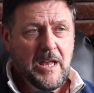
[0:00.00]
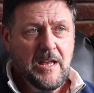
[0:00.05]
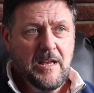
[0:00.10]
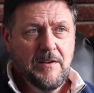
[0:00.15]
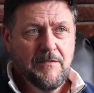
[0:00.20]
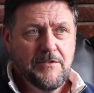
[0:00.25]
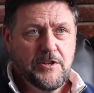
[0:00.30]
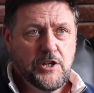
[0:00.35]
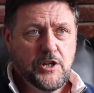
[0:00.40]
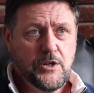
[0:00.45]

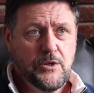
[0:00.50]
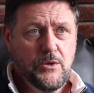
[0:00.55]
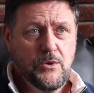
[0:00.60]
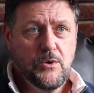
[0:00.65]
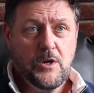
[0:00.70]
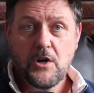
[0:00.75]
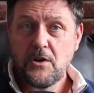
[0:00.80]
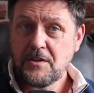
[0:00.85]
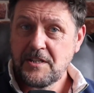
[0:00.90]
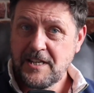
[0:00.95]
To
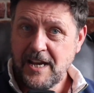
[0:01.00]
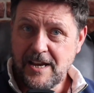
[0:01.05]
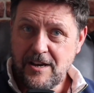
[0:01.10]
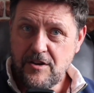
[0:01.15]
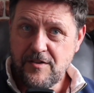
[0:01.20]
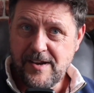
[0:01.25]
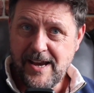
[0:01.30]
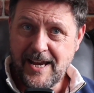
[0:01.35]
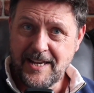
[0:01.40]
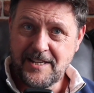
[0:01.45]
content
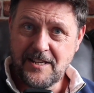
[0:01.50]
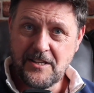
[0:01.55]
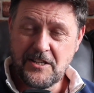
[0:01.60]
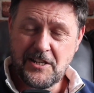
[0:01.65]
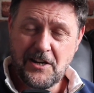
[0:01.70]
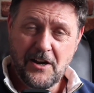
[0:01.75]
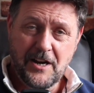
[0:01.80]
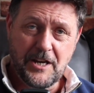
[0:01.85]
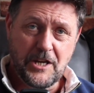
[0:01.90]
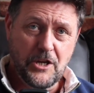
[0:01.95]
creators
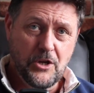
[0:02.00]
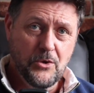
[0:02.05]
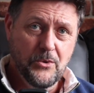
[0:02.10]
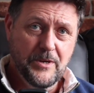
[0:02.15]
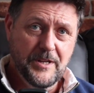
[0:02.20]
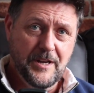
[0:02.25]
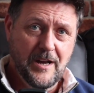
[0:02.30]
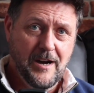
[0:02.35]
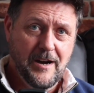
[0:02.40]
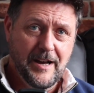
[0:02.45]
like you
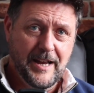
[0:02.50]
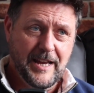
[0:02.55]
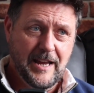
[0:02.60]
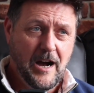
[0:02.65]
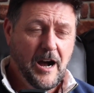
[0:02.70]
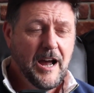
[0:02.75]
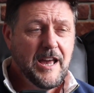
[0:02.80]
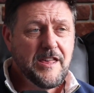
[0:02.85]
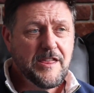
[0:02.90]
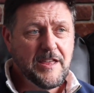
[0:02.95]
and
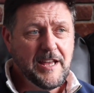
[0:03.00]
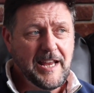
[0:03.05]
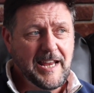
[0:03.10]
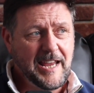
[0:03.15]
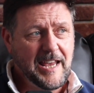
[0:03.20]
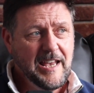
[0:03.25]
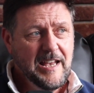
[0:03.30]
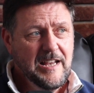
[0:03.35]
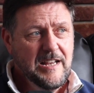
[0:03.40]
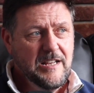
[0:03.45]
I
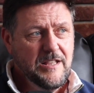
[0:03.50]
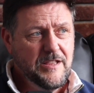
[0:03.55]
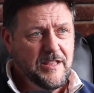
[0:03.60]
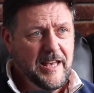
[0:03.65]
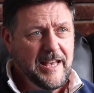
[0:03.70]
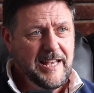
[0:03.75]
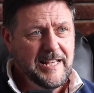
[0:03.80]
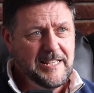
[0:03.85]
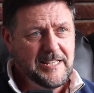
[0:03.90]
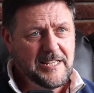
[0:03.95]
think
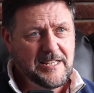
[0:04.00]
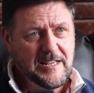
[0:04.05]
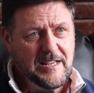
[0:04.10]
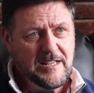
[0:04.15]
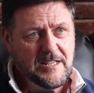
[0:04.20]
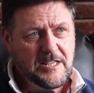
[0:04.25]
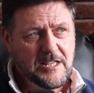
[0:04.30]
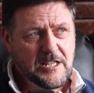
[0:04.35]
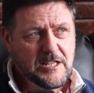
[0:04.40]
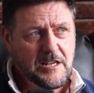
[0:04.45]
there's
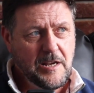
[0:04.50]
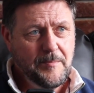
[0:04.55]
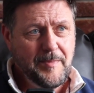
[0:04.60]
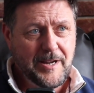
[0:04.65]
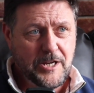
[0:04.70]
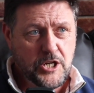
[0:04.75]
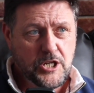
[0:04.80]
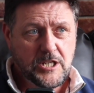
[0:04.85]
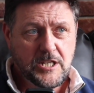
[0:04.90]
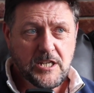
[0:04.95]
so
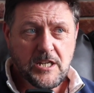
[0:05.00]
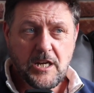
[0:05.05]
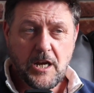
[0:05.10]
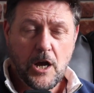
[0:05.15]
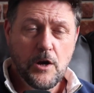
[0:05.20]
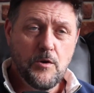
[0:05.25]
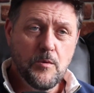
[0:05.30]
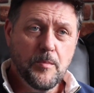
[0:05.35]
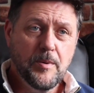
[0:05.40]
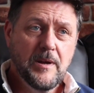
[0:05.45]
much
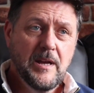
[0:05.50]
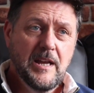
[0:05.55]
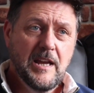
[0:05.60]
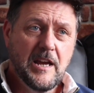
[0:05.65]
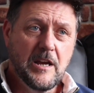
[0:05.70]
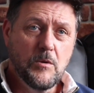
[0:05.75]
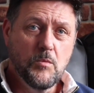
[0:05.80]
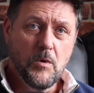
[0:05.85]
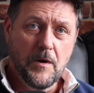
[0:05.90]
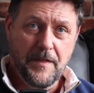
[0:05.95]
scope
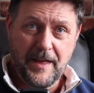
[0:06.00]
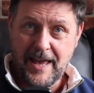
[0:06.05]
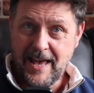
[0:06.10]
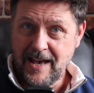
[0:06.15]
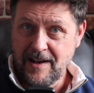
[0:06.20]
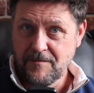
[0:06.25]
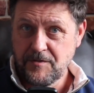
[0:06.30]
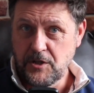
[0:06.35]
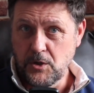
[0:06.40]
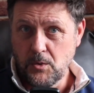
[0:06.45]
in what they
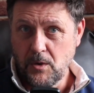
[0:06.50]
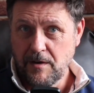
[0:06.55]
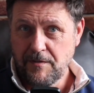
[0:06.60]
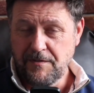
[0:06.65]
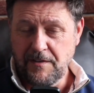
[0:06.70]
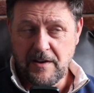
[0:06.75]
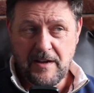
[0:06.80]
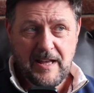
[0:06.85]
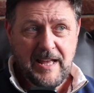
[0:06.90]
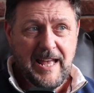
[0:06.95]
have to
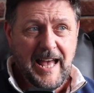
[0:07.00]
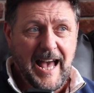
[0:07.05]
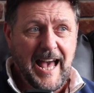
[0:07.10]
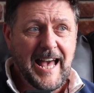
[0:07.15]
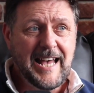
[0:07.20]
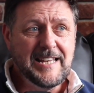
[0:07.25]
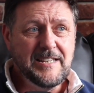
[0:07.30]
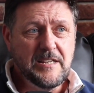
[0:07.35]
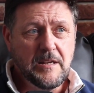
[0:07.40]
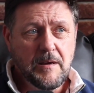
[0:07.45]
offer,
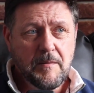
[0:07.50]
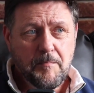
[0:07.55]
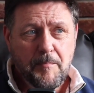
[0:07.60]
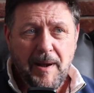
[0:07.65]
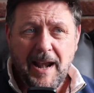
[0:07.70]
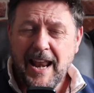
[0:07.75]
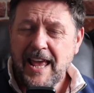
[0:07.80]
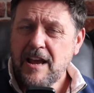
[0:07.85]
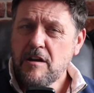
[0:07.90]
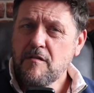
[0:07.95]
and
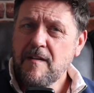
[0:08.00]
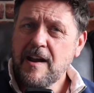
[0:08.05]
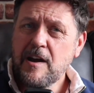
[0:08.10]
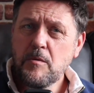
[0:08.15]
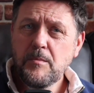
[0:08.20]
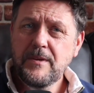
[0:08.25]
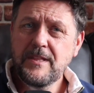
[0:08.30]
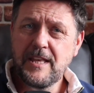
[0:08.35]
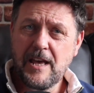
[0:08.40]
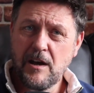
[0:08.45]
play
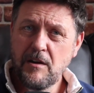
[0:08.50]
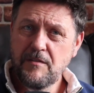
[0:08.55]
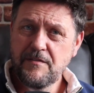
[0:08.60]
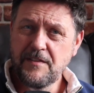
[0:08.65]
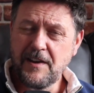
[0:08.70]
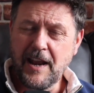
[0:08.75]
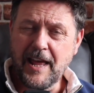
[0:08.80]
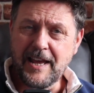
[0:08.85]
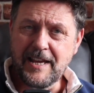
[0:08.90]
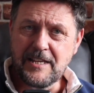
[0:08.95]
around with the
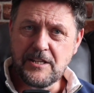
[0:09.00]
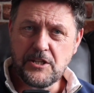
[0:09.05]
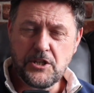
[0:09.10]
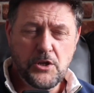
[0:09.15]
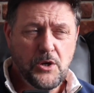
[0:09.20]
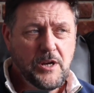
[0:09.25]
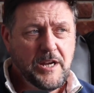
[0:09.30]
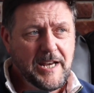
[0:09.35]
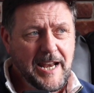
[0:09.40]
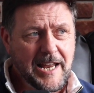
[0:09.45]
overlays.
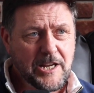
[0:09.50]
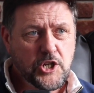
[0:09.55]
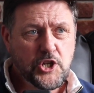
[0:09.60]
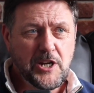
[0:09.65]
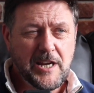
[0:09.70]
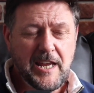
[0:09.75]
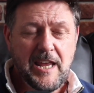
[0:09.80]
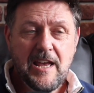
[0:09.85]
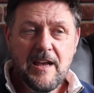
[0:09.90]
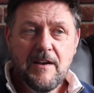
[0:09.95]
You can
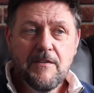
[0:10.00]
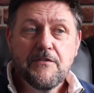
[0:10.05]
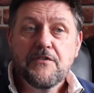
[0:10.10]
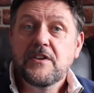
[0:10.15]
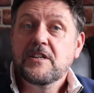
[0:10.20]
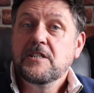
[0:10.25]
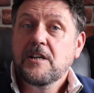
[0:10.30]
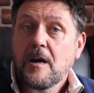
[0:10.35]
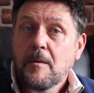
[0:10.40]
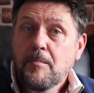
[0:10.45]
actually, for
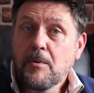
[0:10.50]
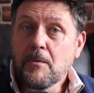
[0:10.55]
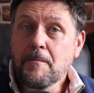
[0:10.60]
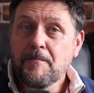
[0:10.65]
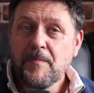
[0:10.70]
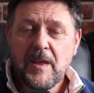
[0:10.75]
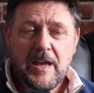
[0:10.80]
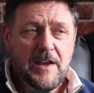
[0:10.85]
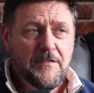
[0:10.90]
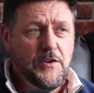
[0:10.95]
example,
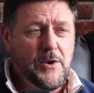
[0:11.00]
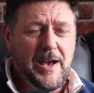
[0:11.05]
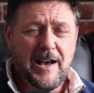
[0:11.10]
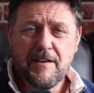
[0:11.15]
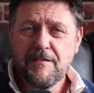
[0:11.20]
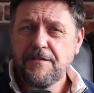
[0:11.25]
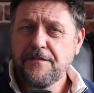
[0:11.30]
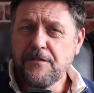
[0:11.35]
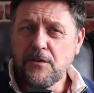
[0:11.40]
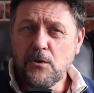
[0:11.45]
if you
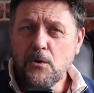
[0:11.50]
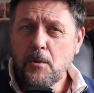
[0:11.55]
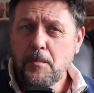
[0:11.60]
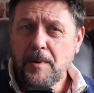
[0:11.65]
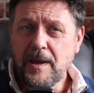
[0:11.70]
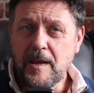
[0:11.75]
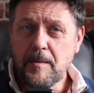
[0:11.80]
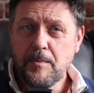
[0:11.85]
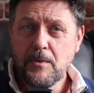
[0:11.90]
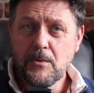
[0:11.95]
have 4
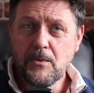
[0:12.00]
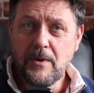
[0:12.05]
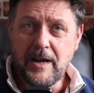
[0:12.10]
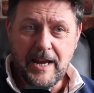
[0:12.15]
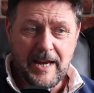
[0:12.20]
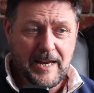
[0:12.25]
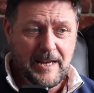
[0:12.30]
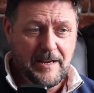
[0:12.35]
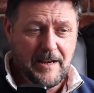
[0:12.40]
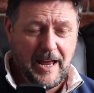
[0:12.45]
people
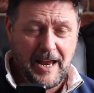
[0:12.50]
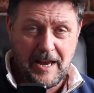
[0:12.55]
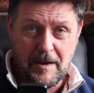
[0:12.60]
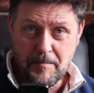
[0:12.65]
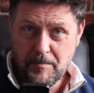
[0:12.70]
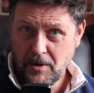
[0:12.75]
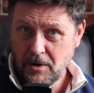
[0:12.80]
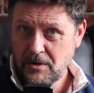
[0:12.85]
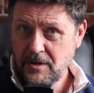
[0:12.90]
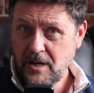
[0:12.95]
in a
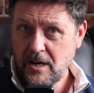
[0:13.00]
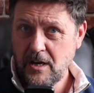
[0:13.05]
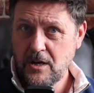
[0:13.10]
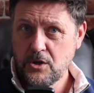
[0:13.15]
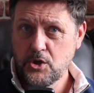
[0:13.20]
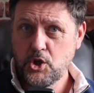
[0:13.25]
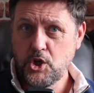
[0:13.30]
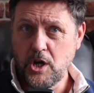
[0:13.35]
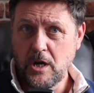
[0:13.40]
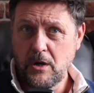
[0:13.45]

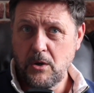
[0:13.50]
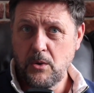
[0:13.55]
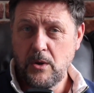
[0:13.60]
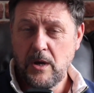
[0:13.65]
podcast show,